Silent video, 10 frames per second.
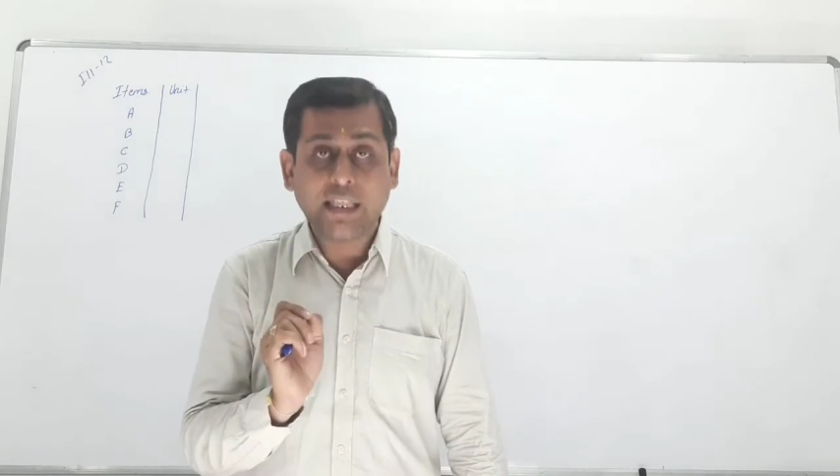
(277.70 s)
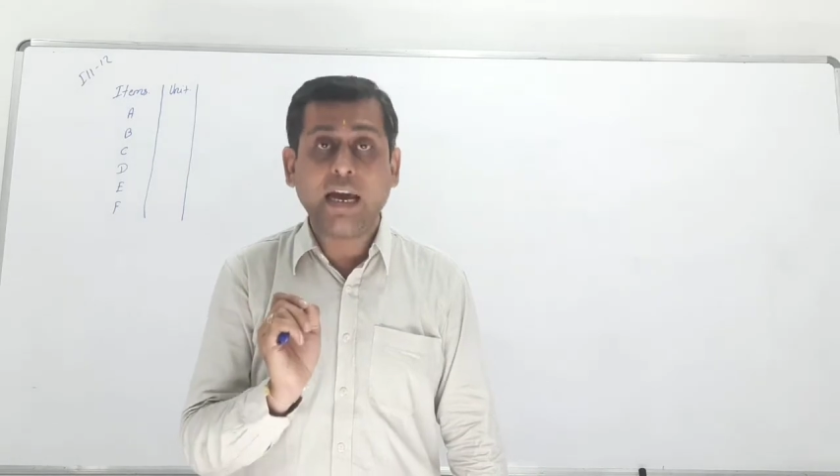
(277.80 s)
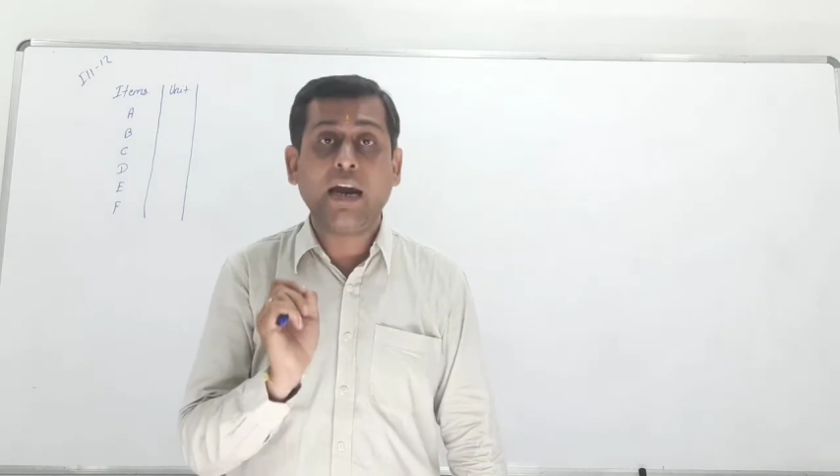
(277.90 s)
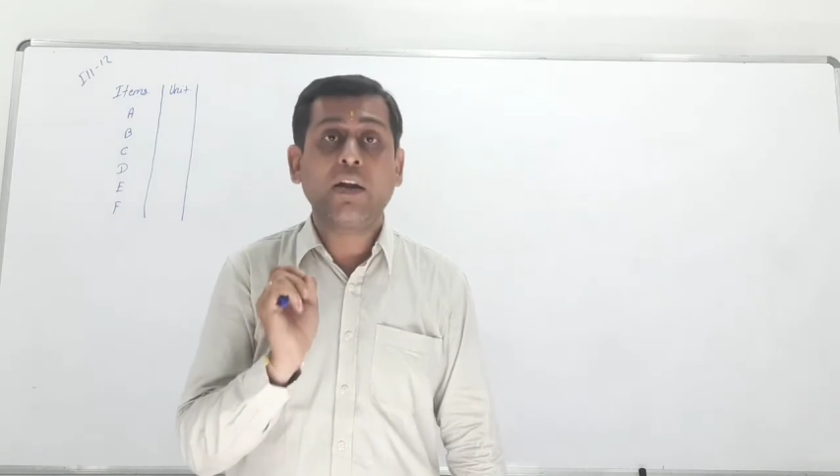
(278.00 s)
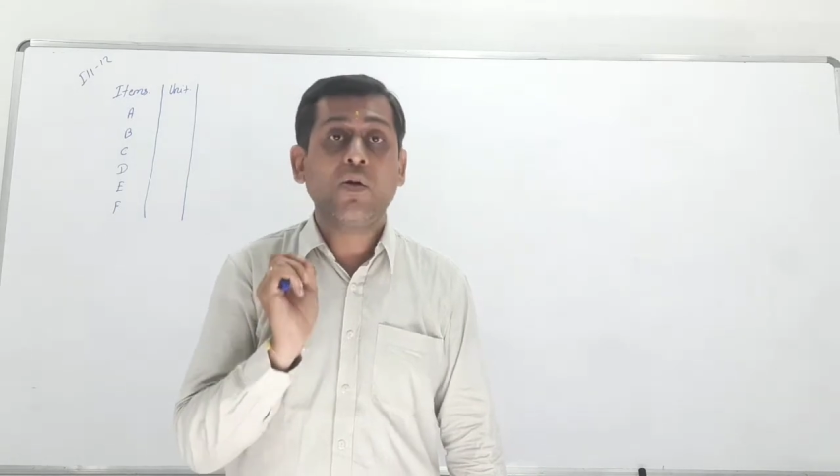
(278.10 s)

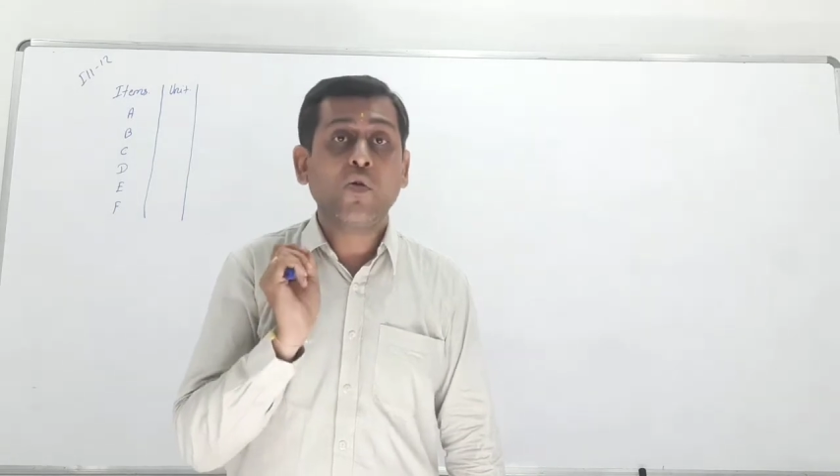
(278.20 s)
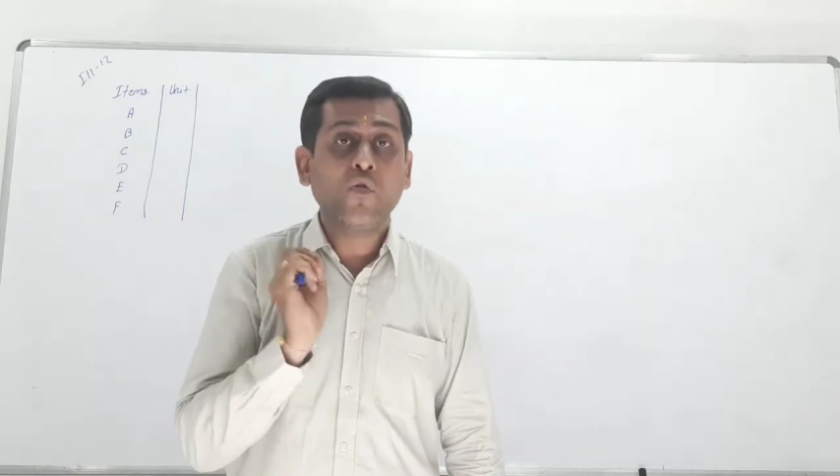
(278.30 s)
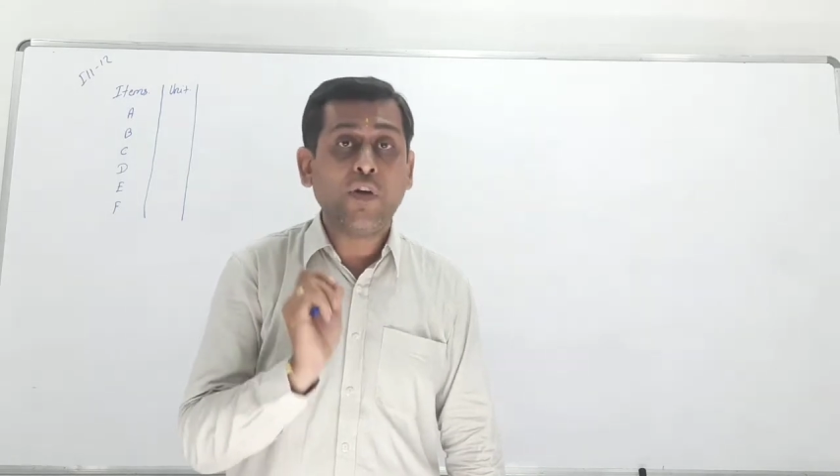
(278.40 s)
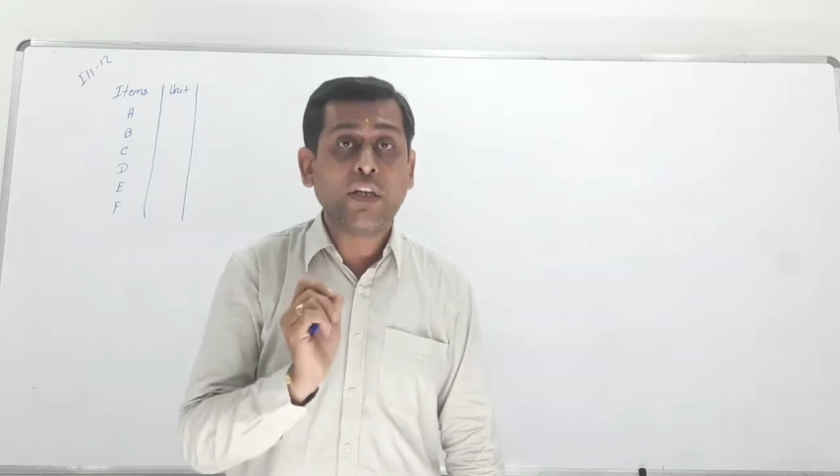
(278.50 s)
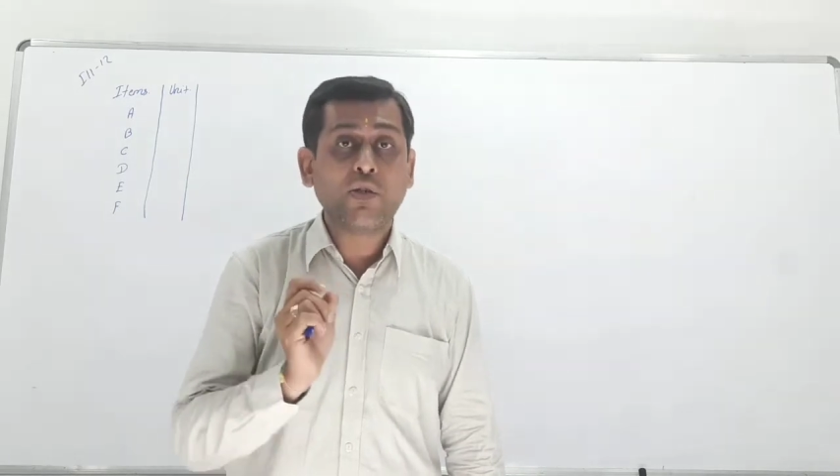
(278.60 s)
that
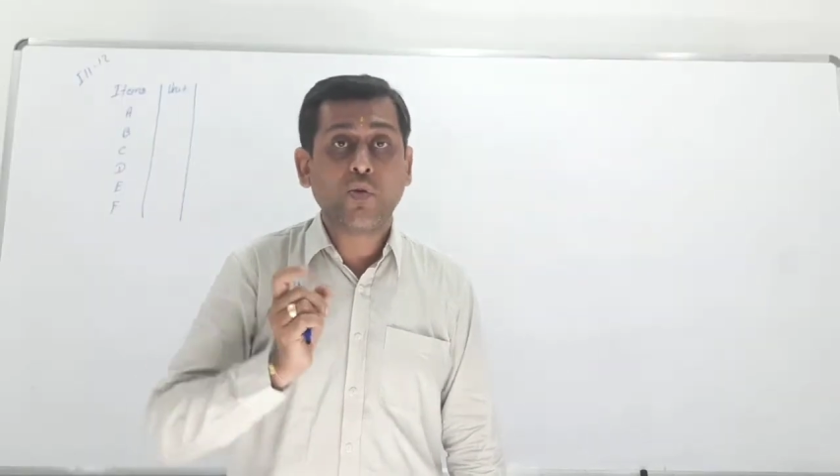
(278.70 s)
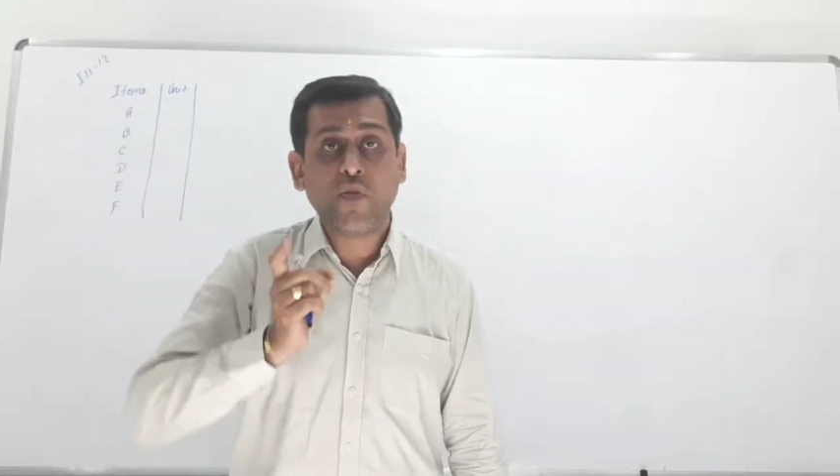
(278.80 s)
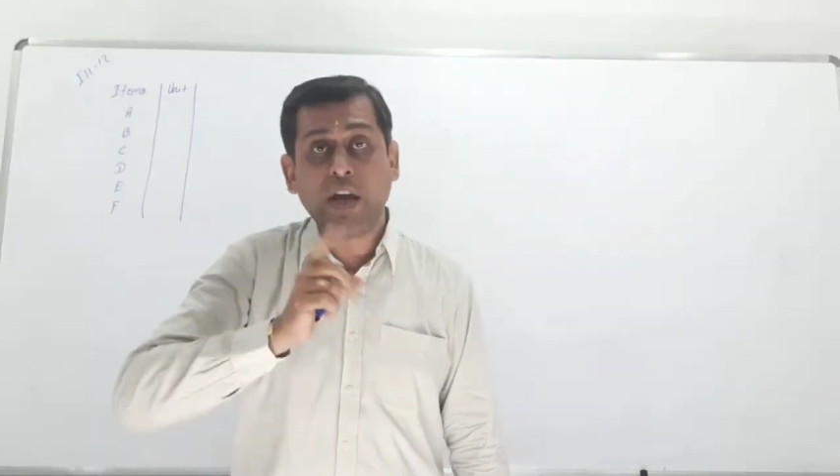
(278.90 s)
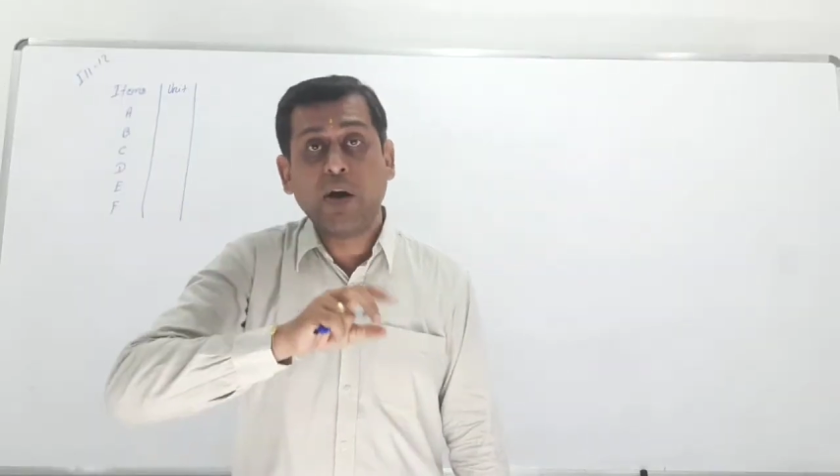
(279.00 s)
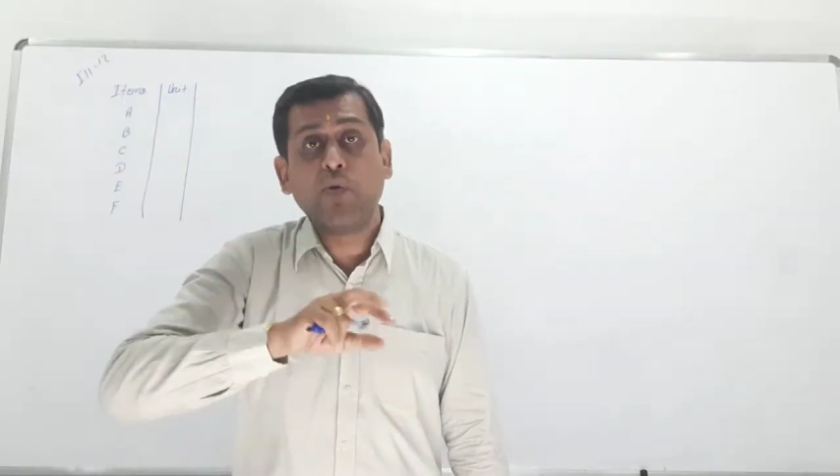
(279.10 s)
which
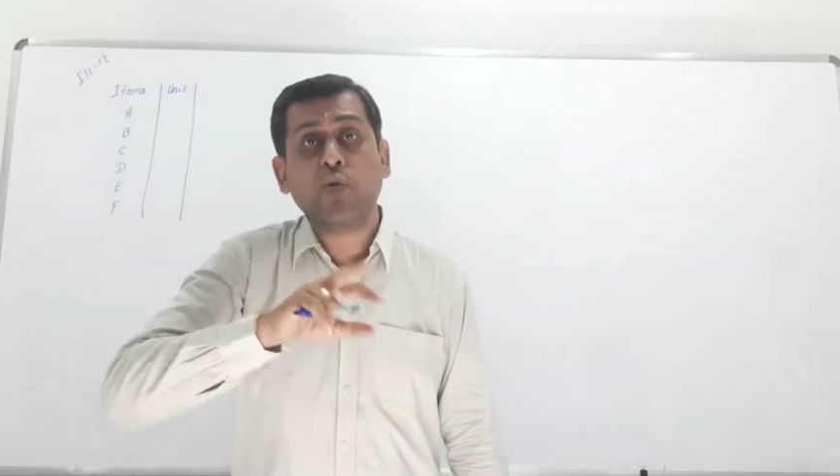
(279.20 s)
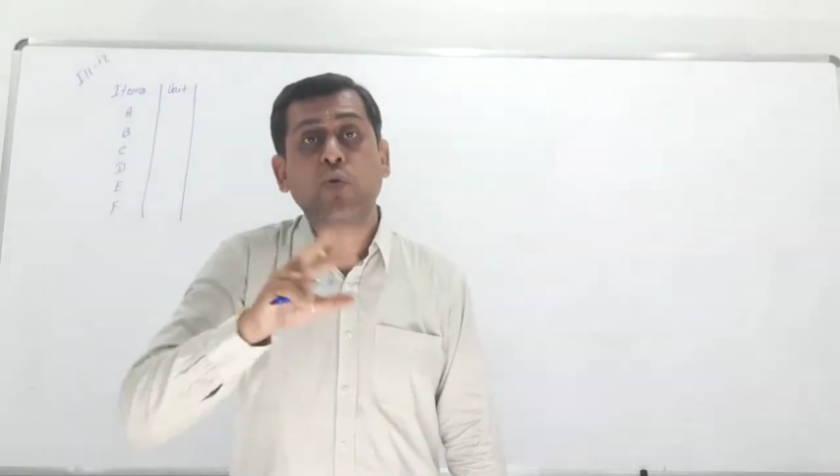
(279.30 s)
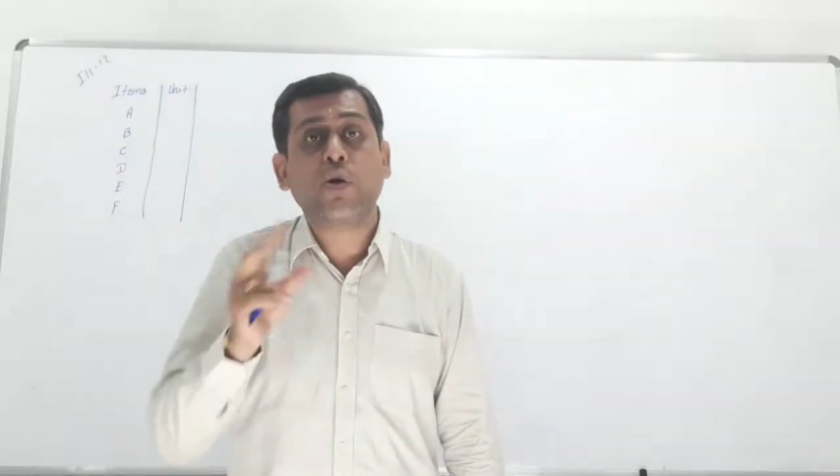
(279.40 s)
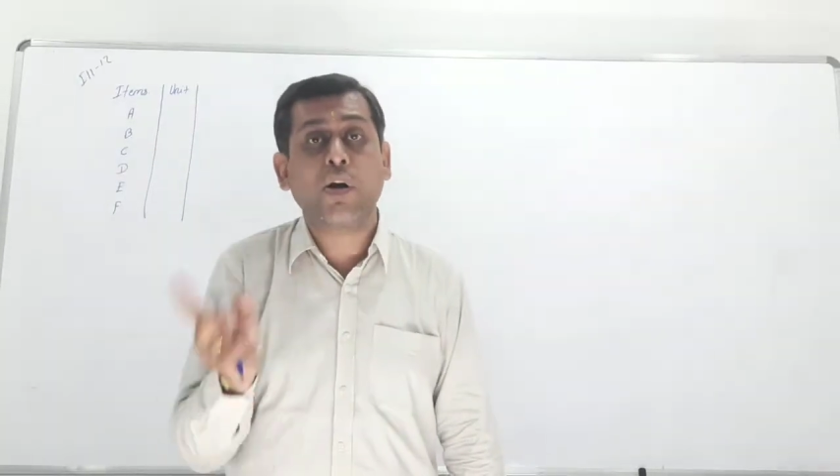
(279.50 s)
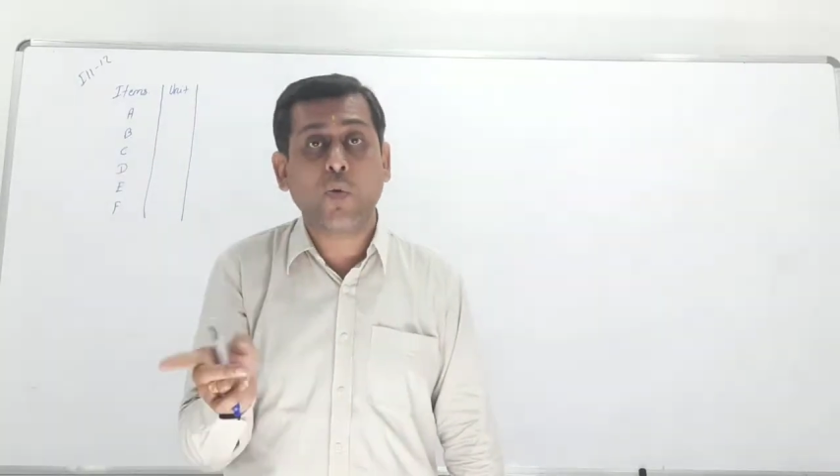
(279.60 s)
we have
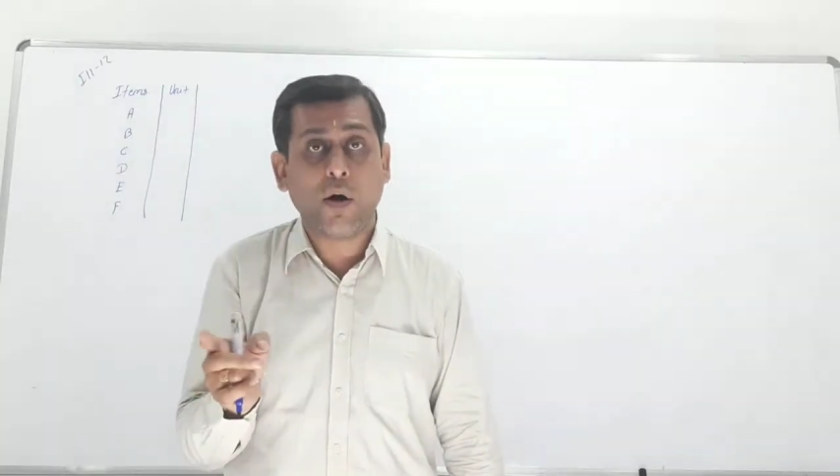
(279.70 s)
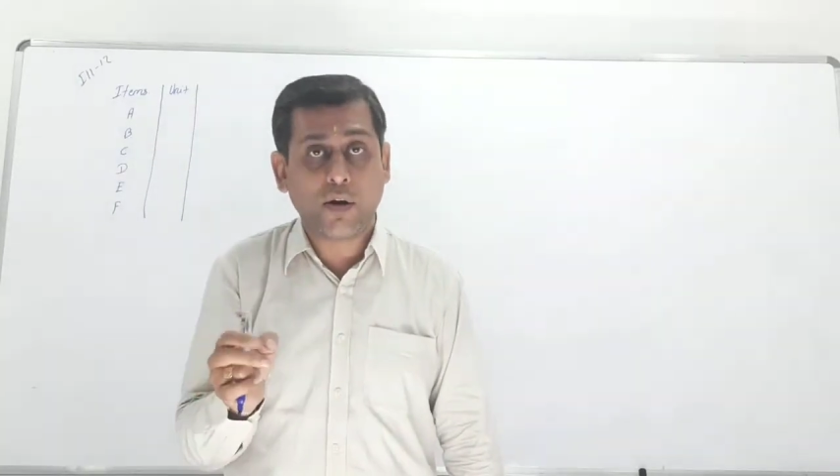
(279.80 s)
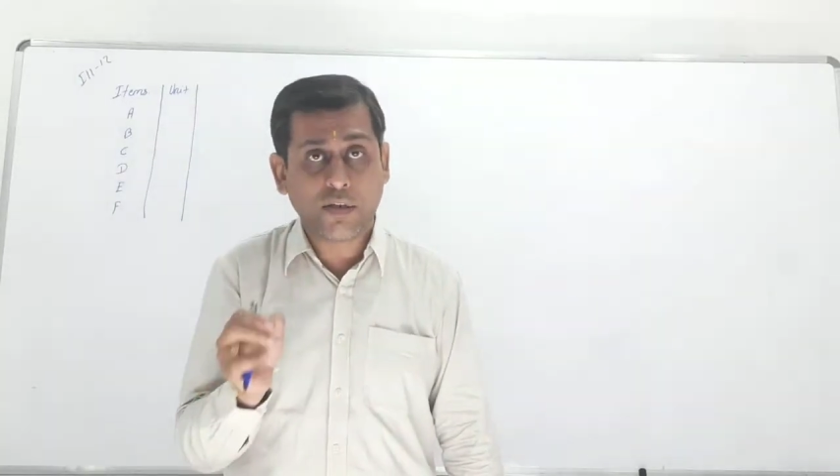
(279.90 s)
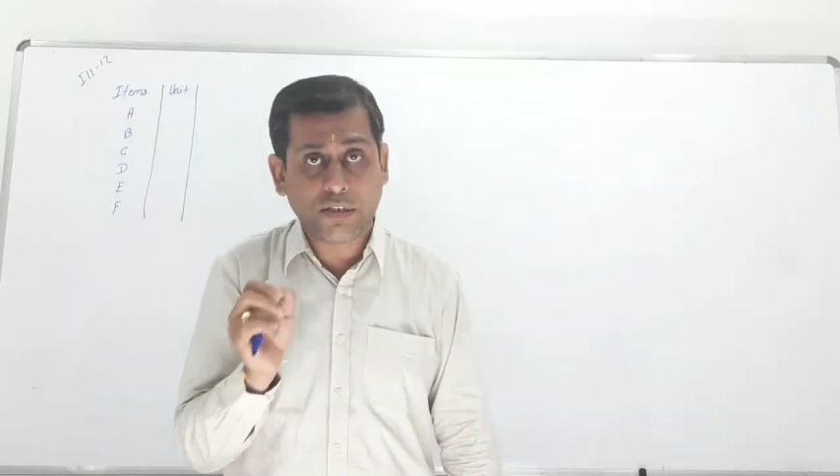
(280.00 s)
to convert.